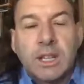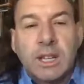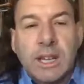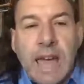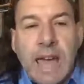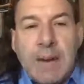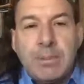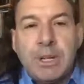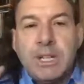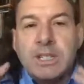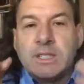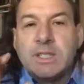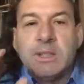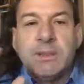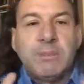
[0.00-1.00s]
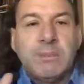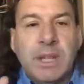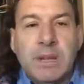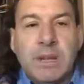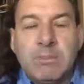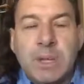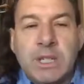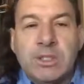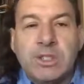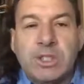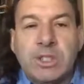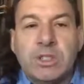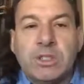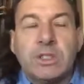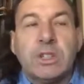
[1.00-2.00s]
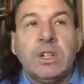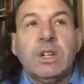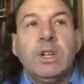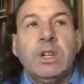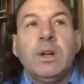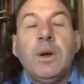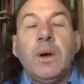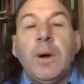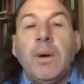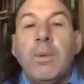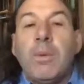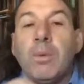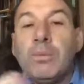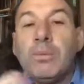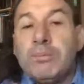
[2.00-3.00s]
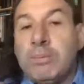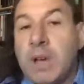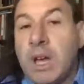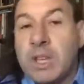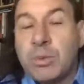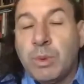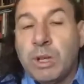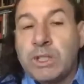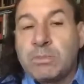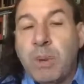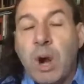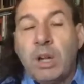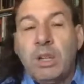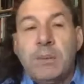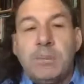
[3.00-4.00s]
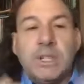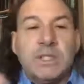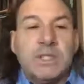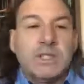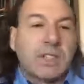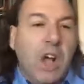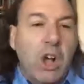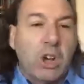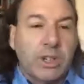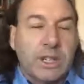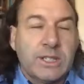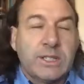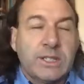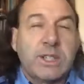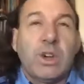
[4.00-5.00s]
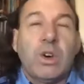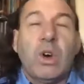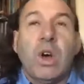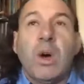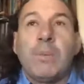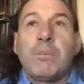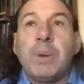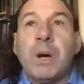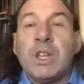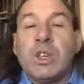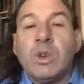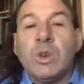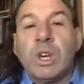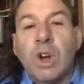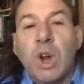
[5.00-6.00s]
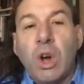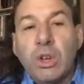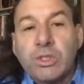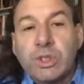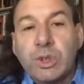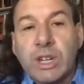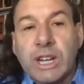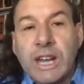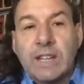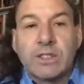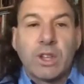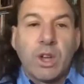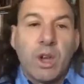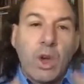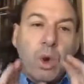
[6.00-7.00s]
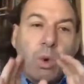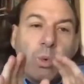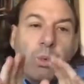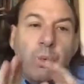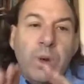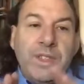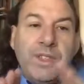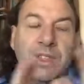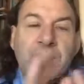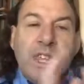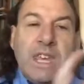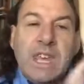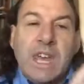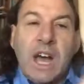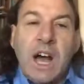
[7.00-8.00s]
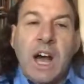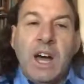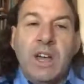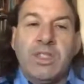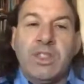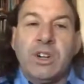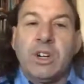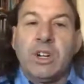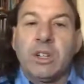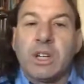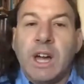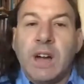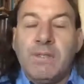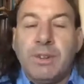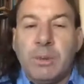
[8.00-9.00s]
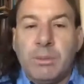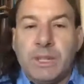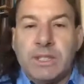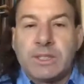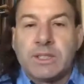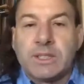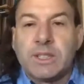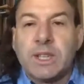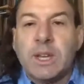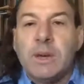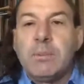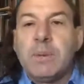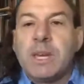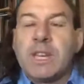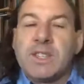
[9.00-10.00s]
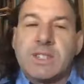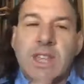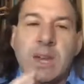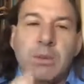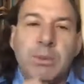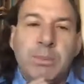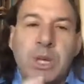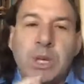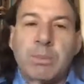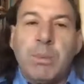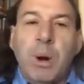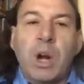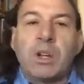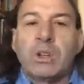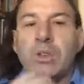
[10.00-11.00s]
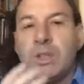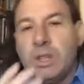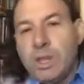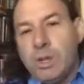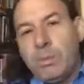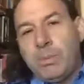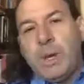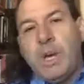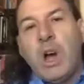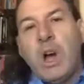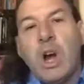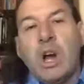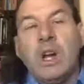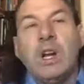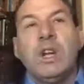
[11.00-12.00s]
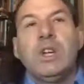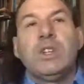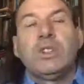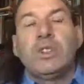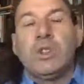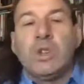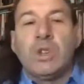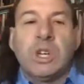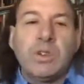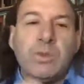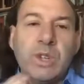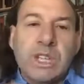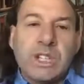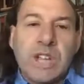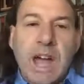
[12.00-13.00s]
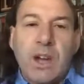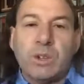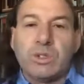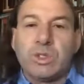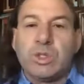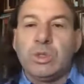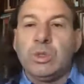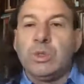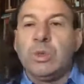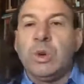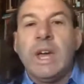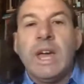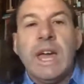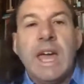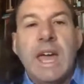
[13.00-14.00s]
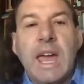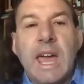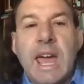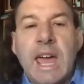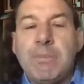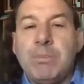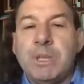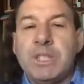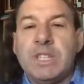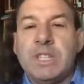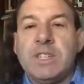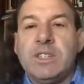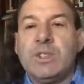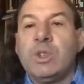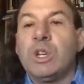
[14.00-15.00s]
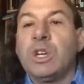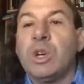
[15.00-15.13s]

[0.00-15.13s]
cabinets and ministers, as well as parliaments, Congress, but you can also connect with the other governments because they would be your partner in the UPR. So you can reach out to embassies, you can